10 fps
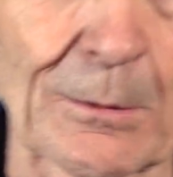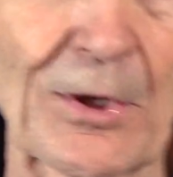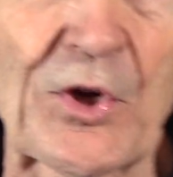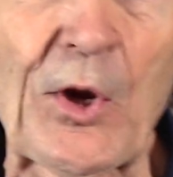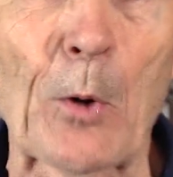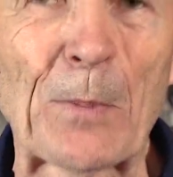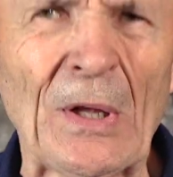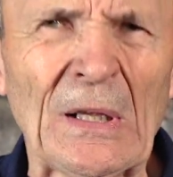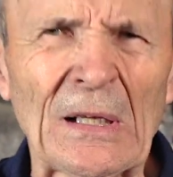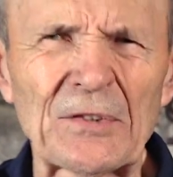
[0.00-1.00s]
They were kelp
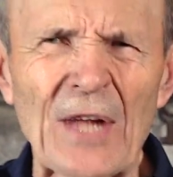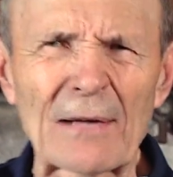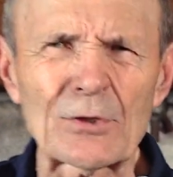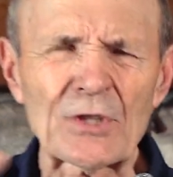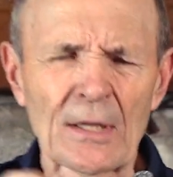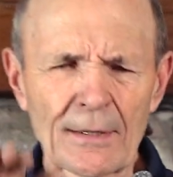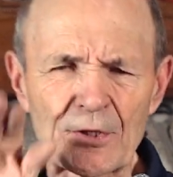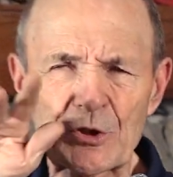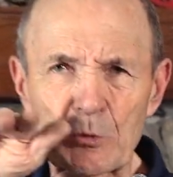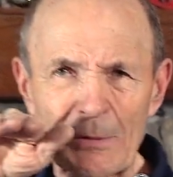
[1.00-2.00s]
divers
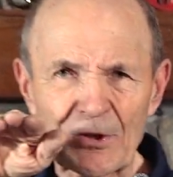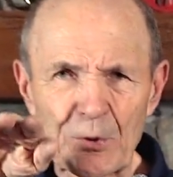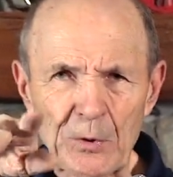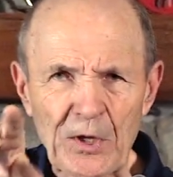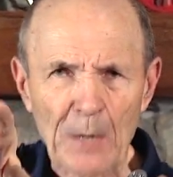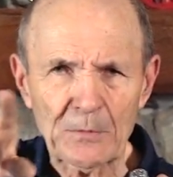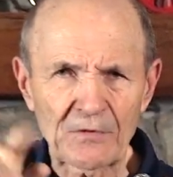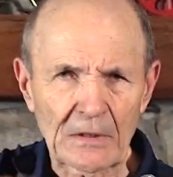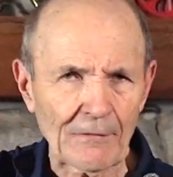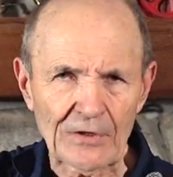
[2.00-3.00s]
and swimming through kelp. If
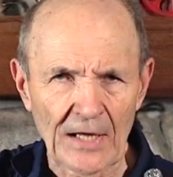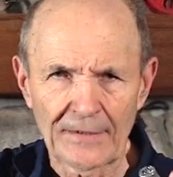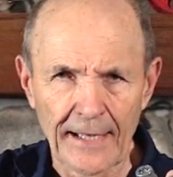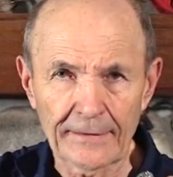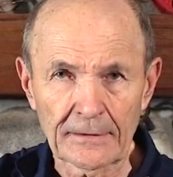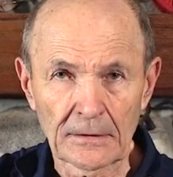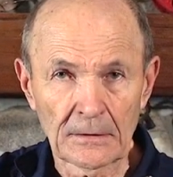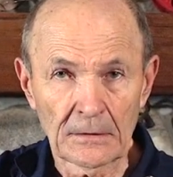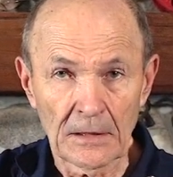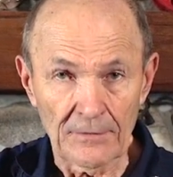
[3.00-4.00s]
you've ever done that,
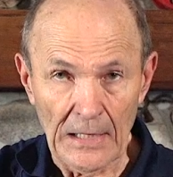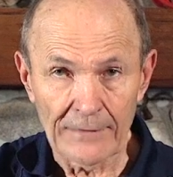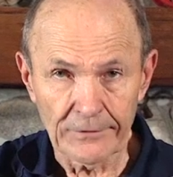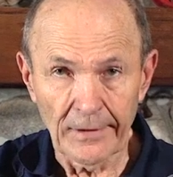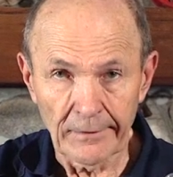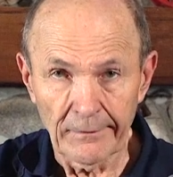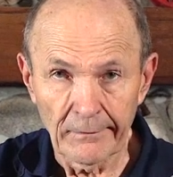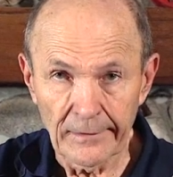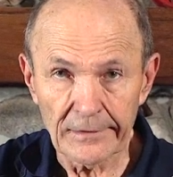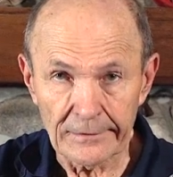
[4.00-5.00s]
if you haven't done it,
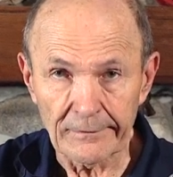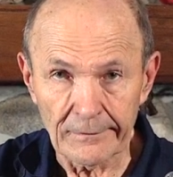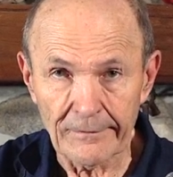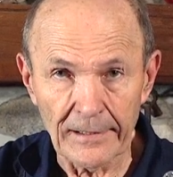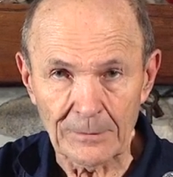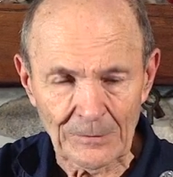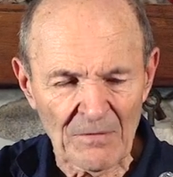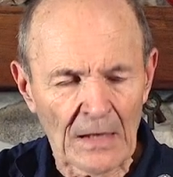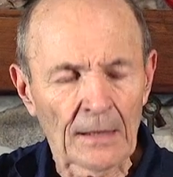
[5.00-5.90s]
do it. It's incredible.